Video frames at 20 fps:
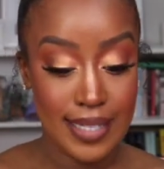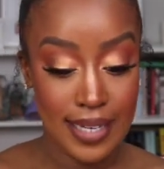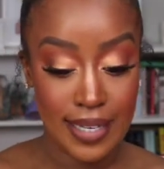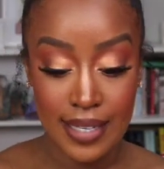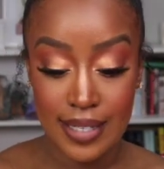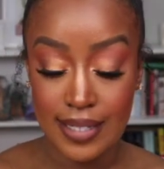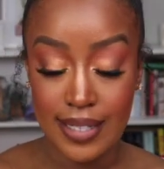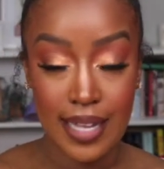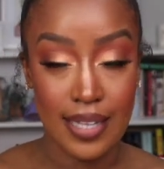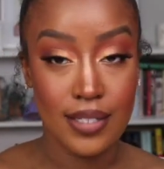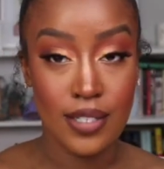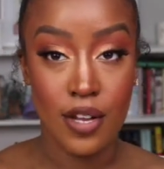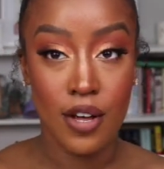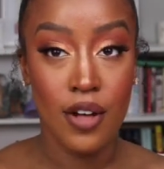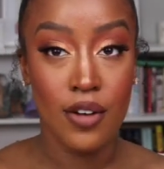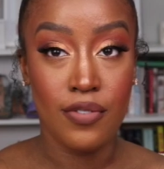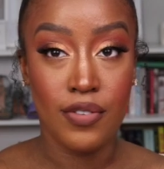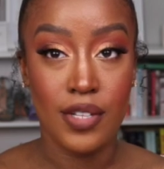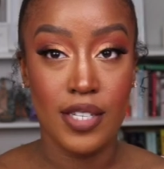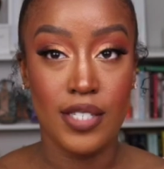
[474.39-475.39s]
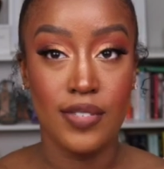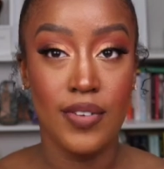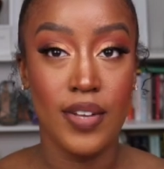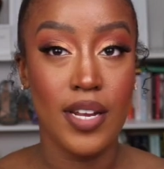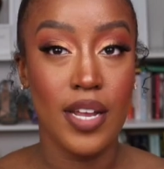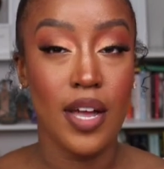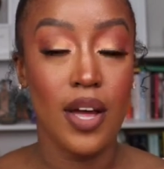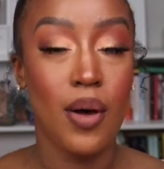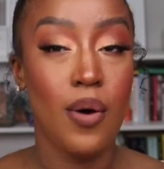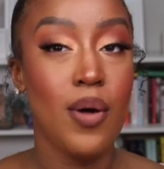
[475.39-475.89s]
it. That's all for this
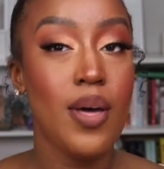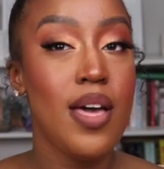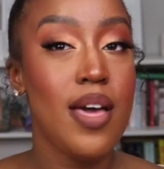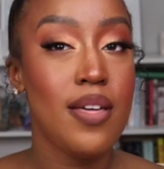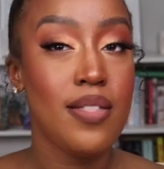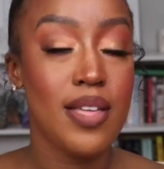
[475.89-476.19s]
video.